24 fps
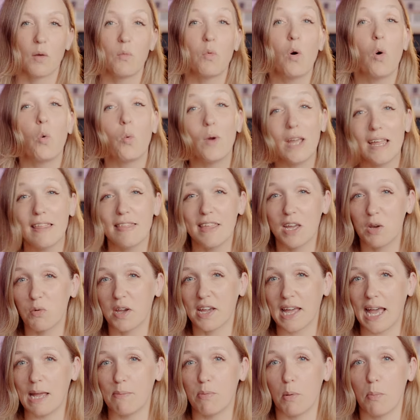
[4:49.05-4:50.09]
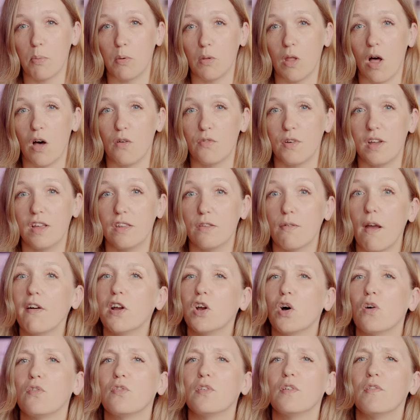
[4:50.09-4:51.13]
What we think we're capable of is
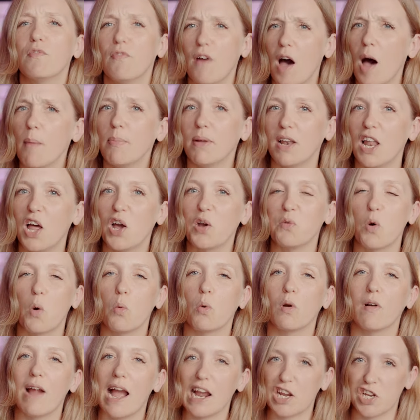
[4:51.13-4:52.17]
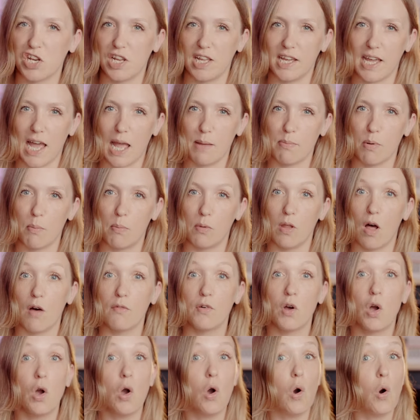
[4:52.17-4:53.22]
very often far below what we're actually capable
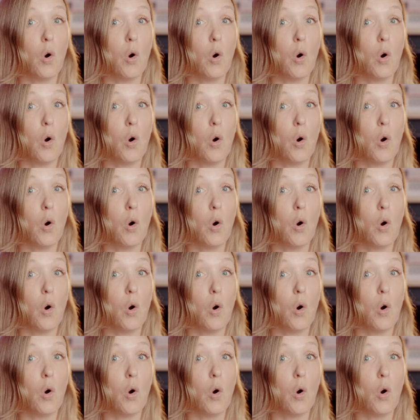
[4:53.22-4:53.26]
of,